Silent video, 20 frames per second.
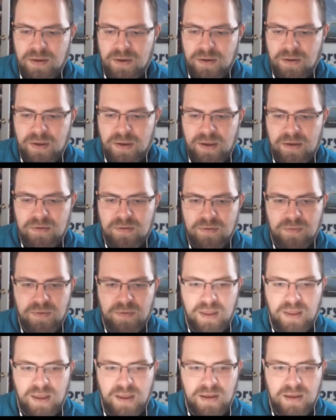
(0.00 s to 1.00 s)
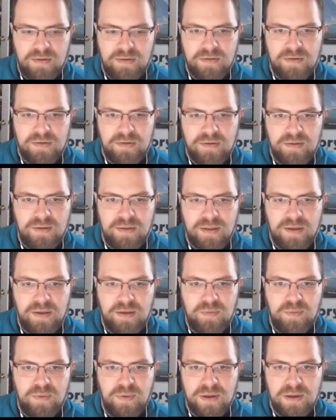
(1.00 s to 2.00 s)
Okay, so with that, thank you,
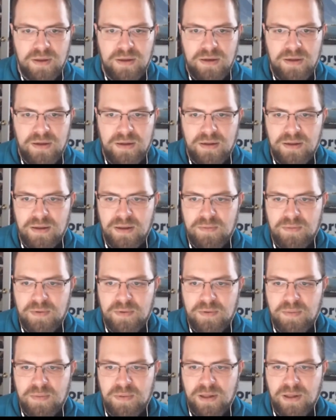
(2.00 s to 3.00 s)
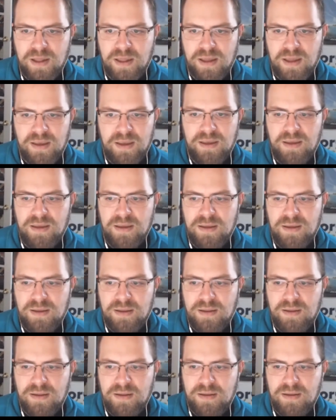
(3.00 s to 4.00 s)
Juan. I'm going to play
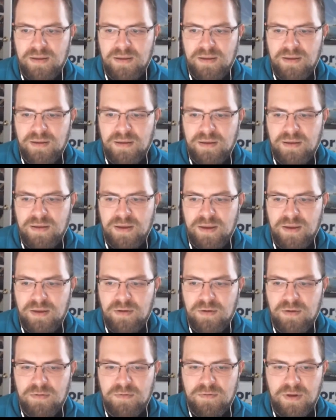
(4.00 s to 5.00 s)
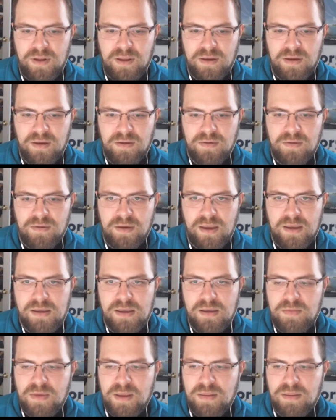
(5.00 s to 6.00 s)
your video. And give
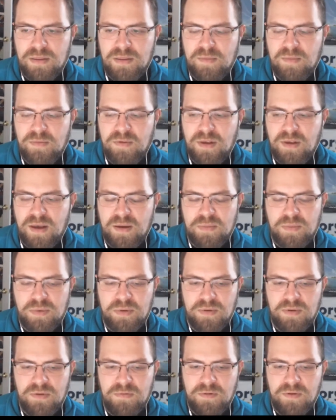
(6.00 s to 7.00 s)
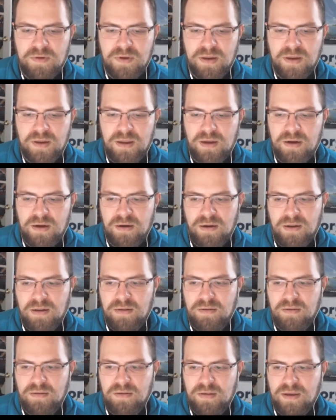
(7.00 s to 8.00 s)
me a thumbs up if you can hear it and
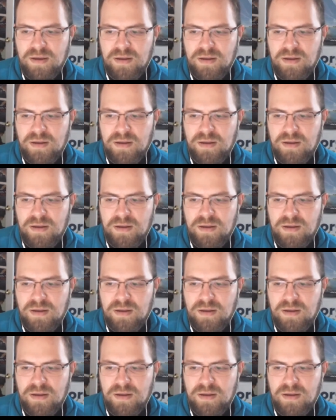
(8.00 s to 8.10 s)
see